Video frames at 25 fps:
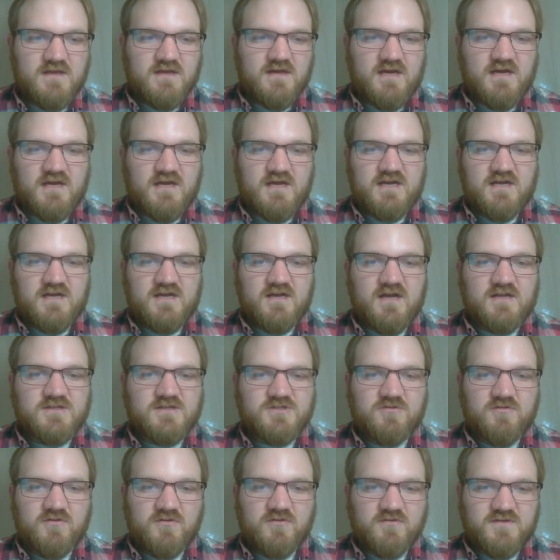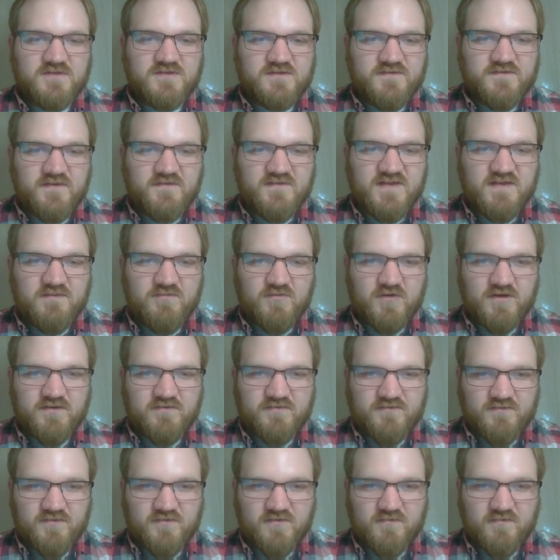Total hole is
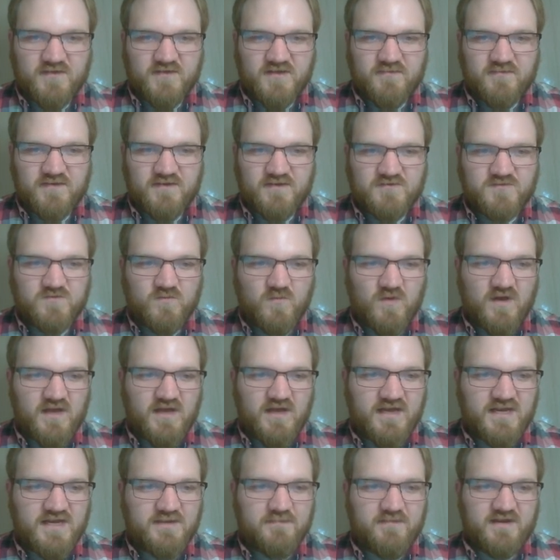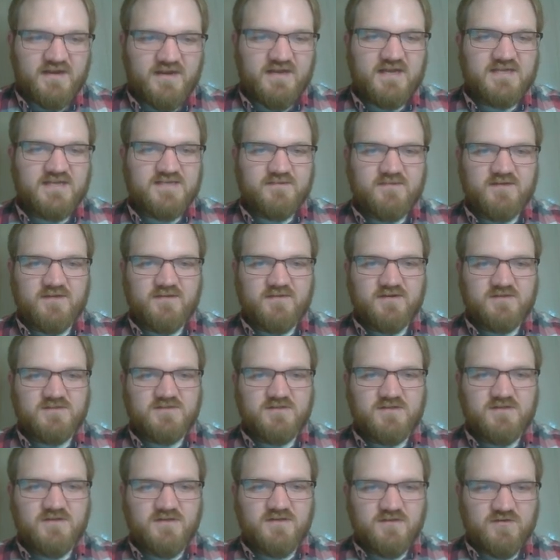15.4 millimeters wide by 19 millimeters
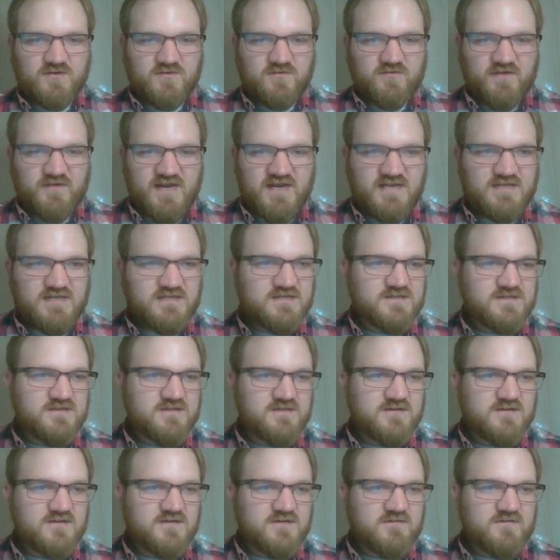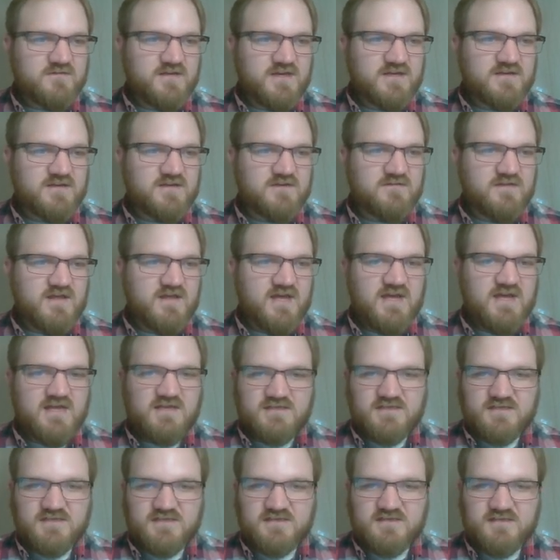long. Great. We can do
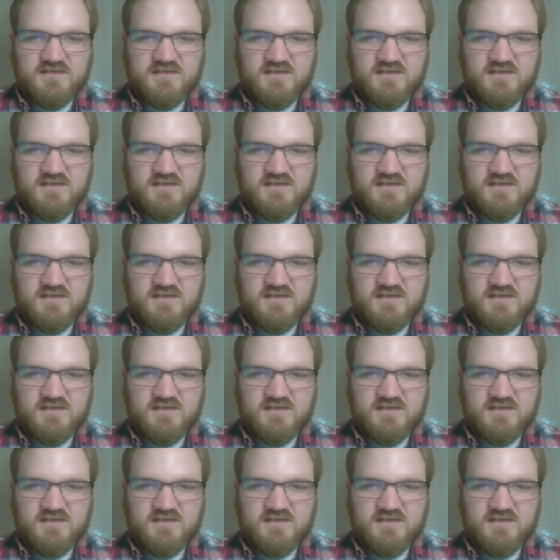that.